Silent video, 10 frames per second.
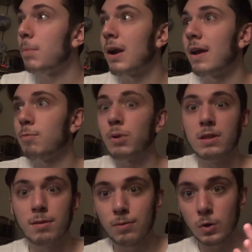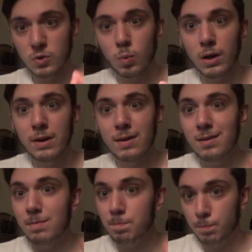but I have played the first one,
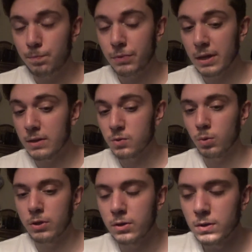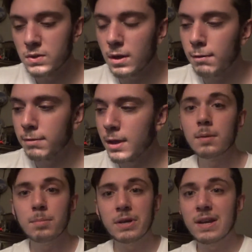and it's really good stuff.
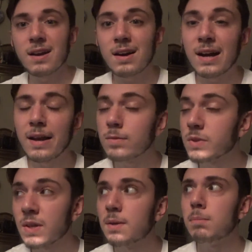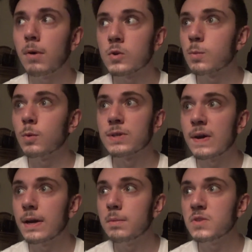But yeah, I have said multiple
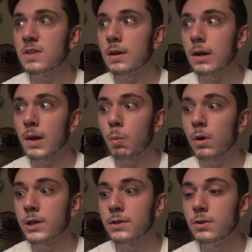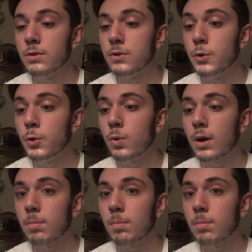times that I wanted to do a